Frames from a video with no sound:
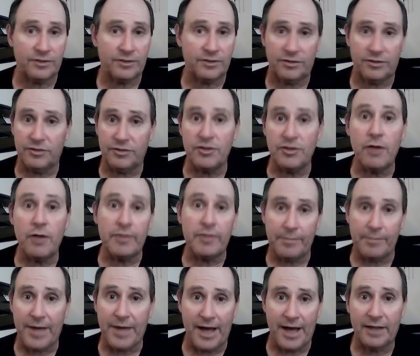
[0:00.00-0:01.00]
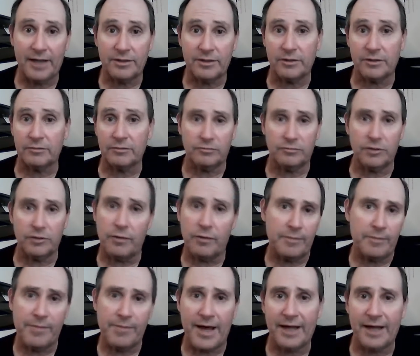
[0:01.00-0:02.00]
no impact or low
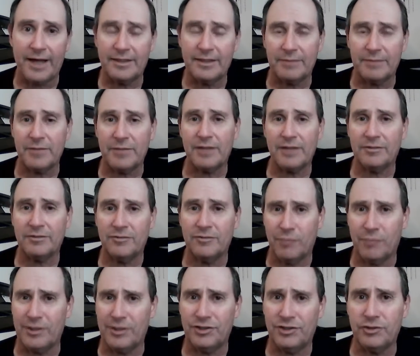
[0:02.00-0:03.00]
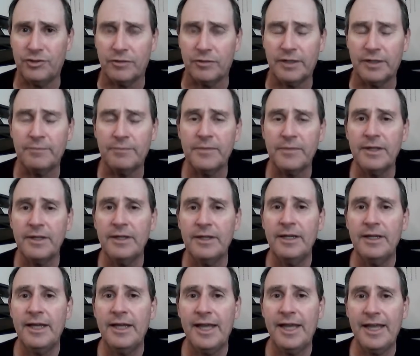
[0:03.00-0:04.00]
impact. I'm not quite sure.
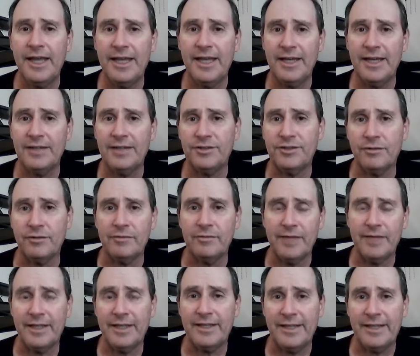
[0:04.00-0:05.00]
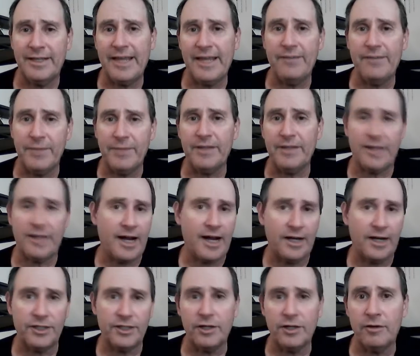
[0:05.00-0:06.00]
And so it gave me the
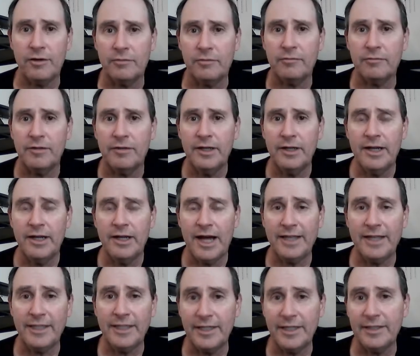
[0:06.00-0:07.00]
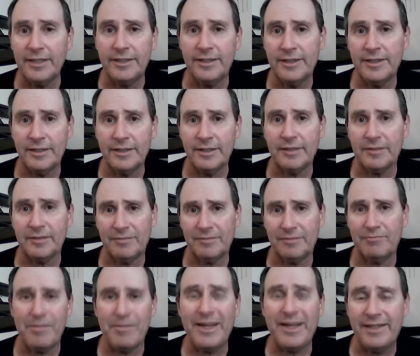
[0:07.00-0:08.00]
cardio I needed to
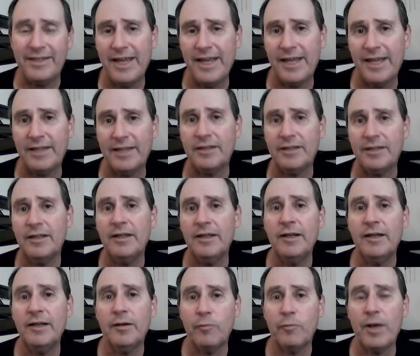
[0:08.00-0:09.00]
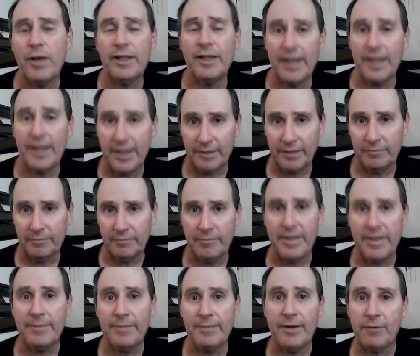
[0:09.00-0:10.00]
maintain while I
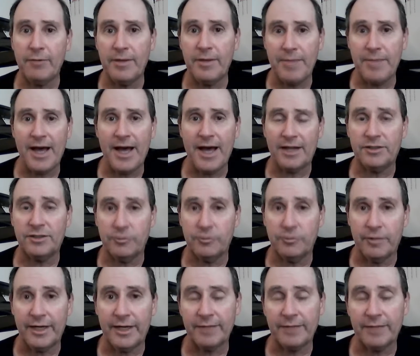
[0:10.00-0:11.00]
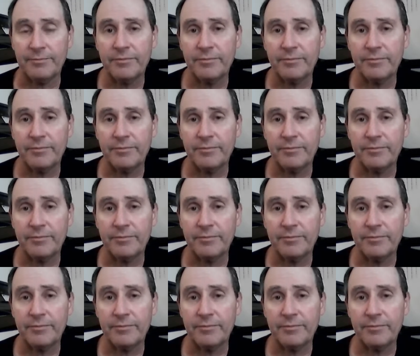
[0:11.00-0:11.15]
made my way back to running.